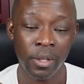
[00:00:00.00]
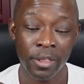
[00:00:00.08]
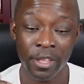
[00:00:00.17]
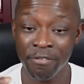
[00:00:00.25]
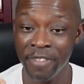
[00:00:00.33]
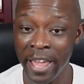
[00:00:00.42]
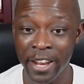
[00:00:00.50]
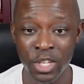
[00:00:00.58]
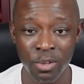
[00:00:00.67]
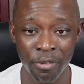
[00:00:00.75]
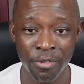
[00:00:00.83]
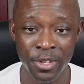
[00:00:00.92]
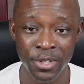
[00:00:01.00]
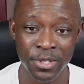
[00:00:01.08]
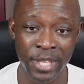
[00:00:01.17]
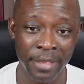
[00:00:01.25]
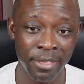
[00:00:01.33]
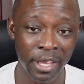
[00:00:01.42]
The advantage of this is
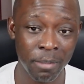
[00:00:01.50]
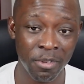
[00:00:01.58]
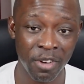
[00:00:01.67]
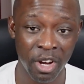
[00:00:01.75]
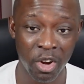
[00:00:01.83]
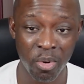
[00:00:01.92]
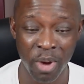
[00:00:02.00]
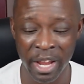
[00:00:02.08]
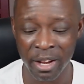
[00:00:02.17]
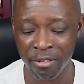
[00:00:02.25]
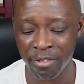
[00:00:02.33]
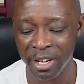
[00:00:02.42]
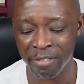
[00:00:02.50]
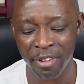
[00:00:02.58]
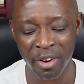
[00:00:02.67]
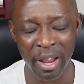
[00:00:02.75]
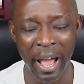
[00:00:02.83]
that they can be very creative in very